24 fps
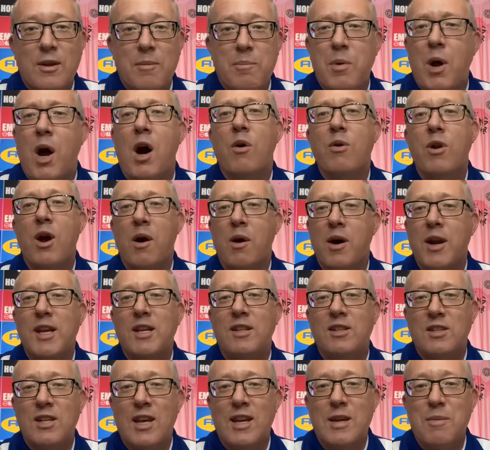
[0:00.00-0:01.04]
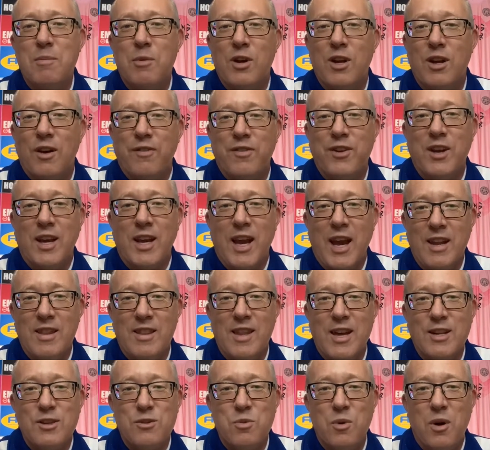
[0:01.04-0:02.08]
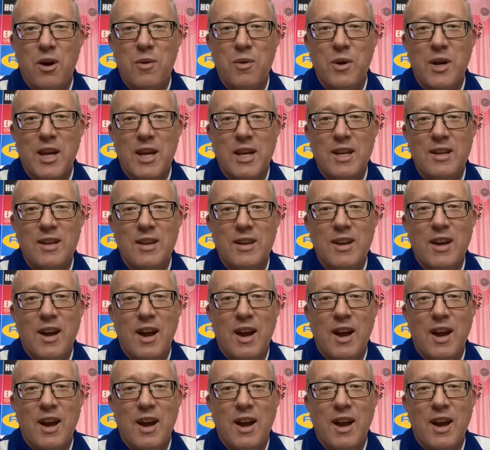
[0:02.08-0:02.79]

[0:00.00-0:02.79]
But oh no, I need to take your money off you again. That's what we need.